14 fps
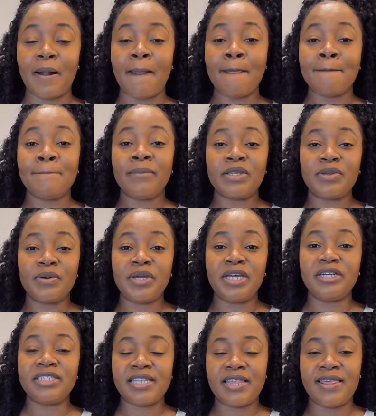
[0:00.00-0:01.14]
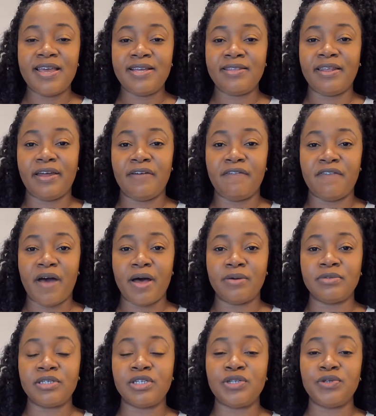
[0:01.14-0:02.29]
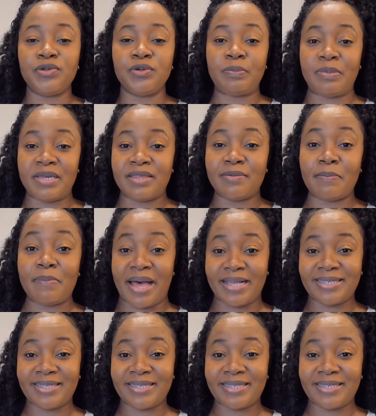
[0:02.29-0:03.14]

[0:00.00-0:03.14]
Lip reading: So here's the thing that I found to be the best.